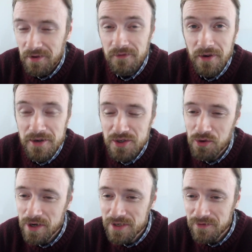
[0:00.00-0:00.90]
very
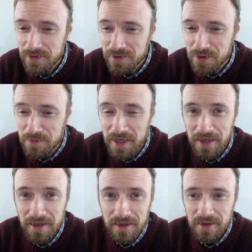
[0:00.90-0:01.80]
stressful to
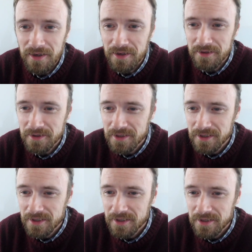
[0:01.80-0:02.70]
me
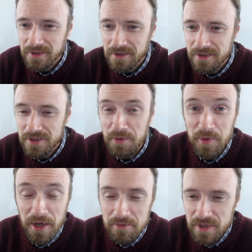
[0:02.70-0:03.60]

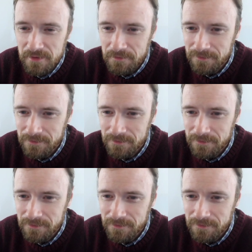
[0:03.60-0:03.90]
sometimes.